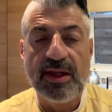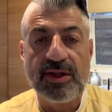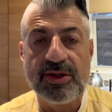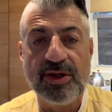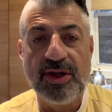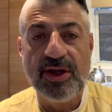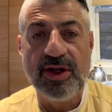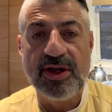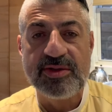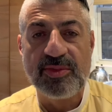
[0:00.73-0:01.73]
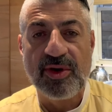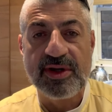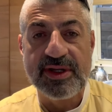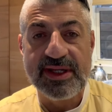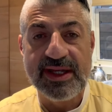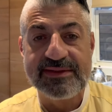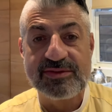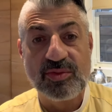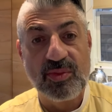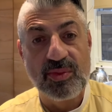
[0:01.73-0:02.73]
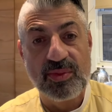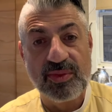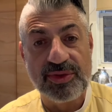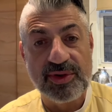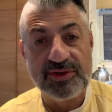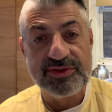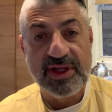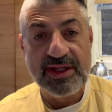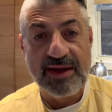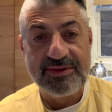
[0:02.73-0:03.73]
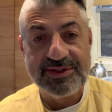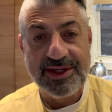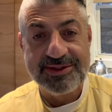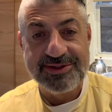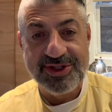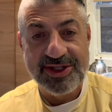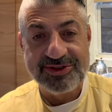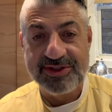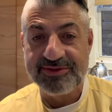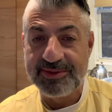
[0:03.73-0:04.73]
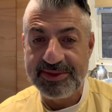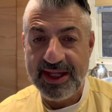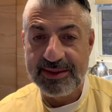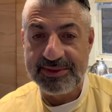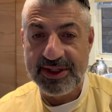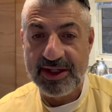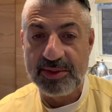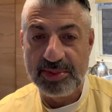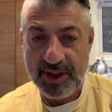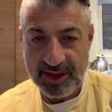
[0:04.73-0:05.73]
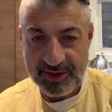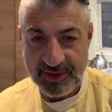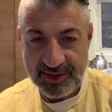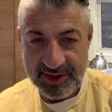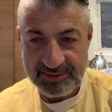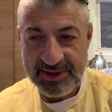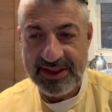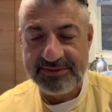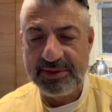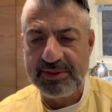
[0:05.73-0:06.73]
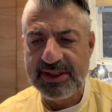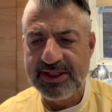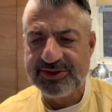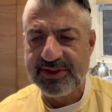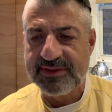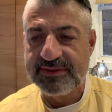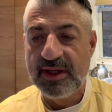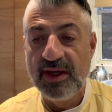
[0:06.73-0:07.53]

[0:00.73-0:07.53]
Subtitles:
Good morning. It's Thursday, live with Dr. JJ from the Anam Cara Prayer Corner, reading from Galatians.